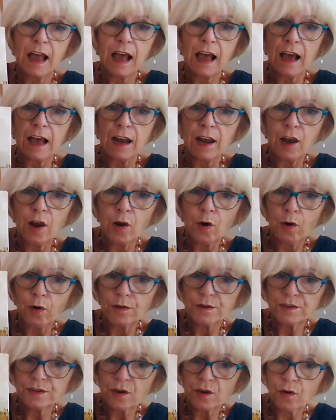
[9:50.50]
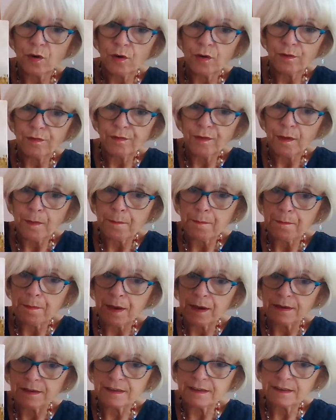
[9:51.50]
a lot of
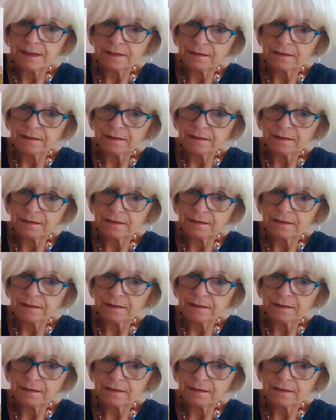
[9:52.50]
mud.